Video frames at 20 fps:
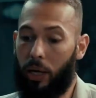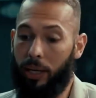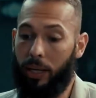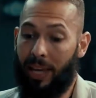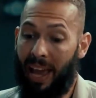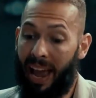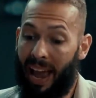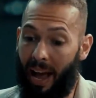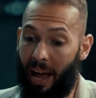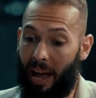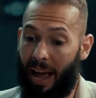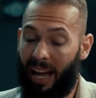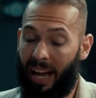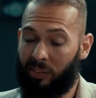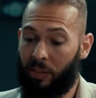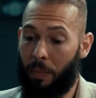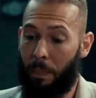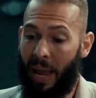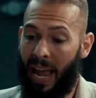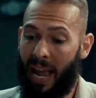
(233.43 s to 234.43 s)
Yeah,
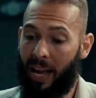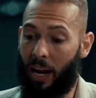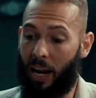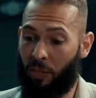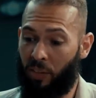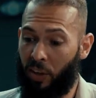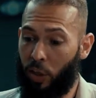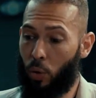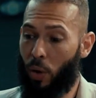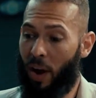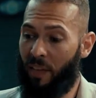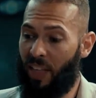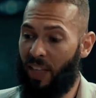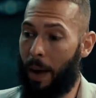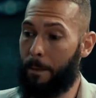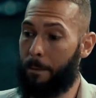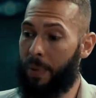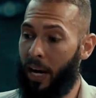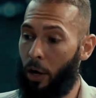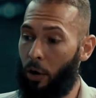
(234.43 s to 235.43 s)
as a man, I think you have
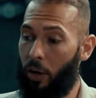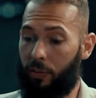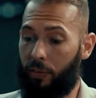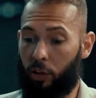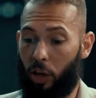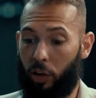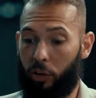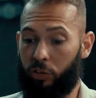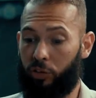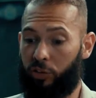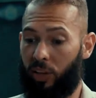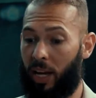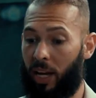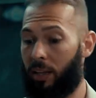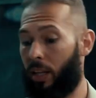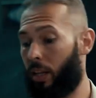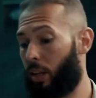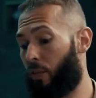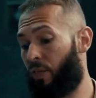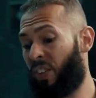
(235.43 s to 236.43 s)
that imperative to
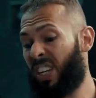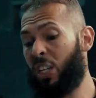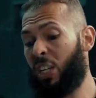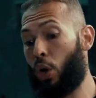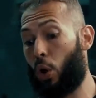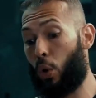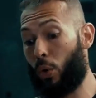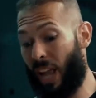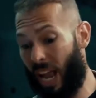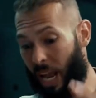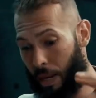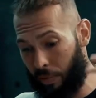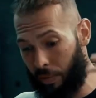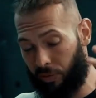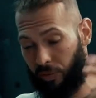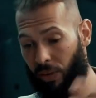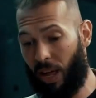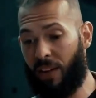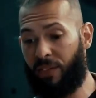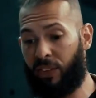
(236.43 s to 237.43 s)
understand that the video game
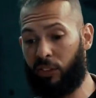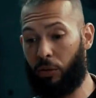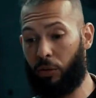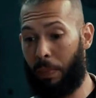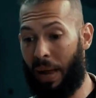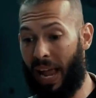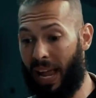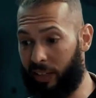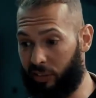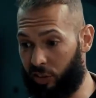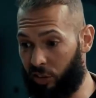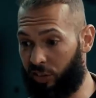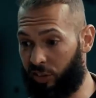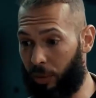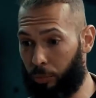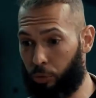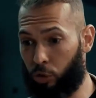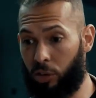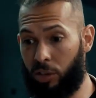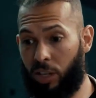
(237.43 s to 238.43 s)
of life as a man is
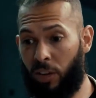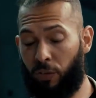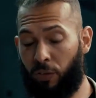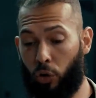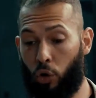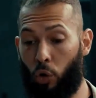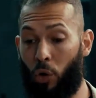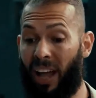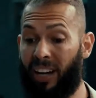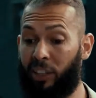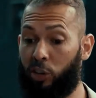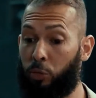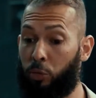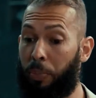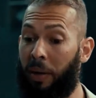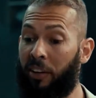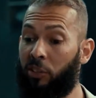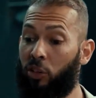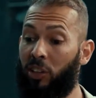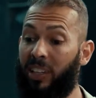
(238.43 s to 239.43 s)
exceptionally difficult, and
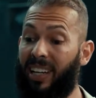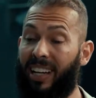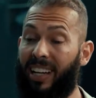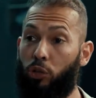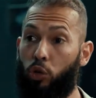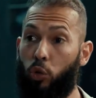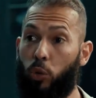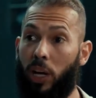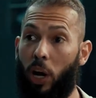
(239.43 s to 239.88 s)
especially as you